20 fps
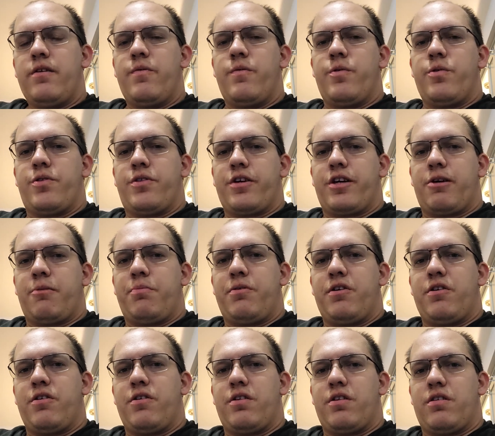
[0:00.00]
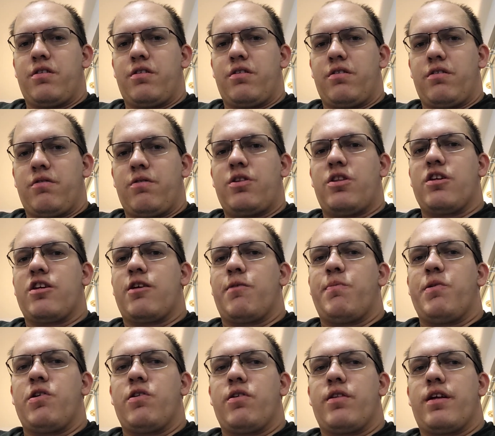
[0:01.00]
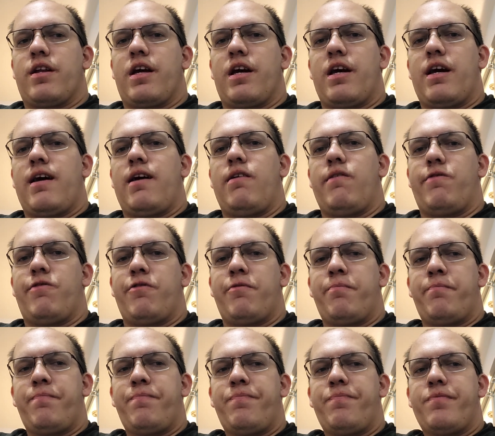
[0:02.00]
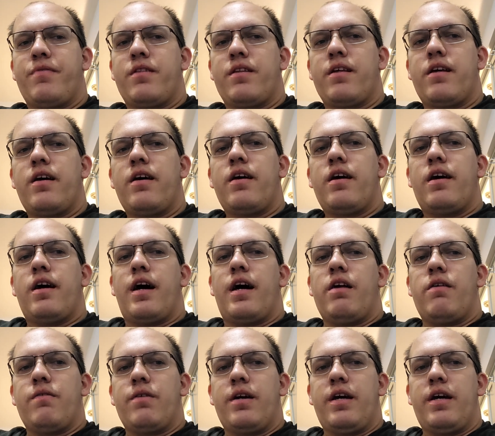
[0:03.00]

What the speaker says: with the computer that I have. I don't